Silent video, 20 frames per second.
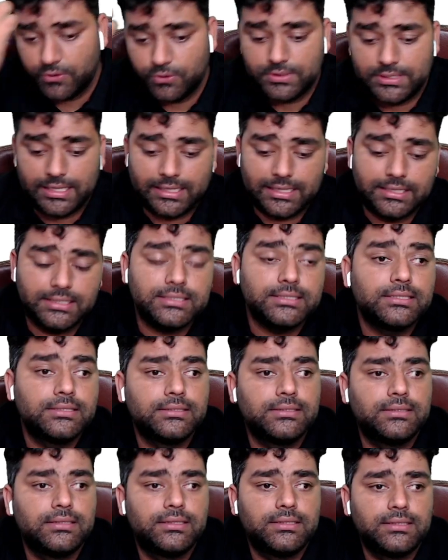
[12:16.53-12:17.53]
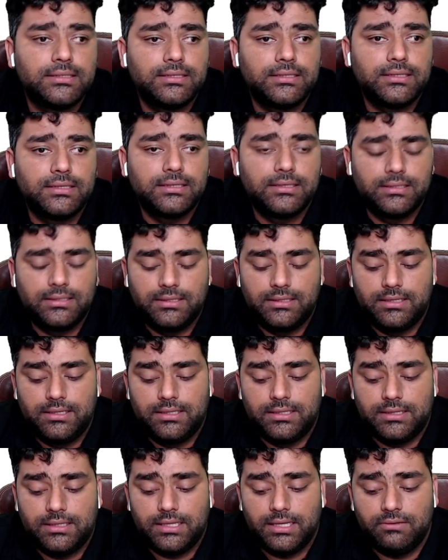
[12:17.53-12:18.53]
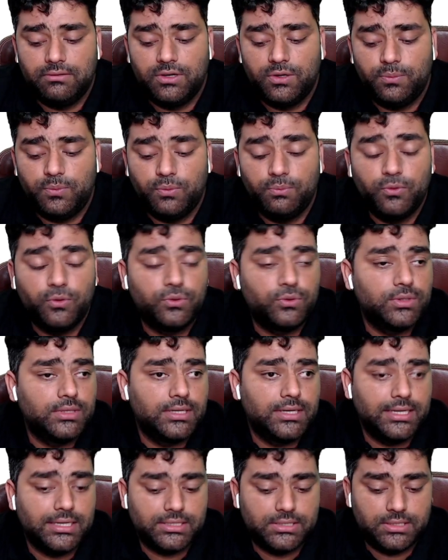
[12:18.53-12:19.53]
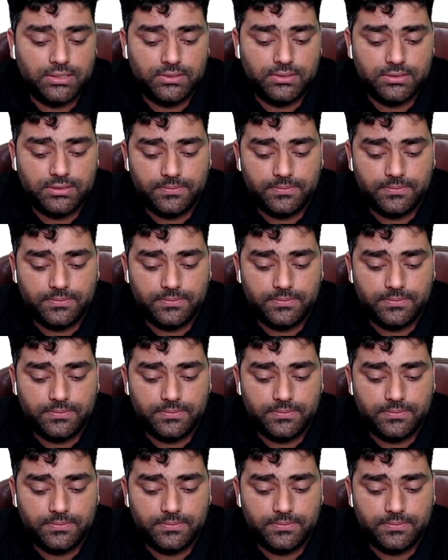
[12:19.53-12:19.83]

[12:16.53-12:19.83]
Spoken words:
few seconds, then we'll move to the next.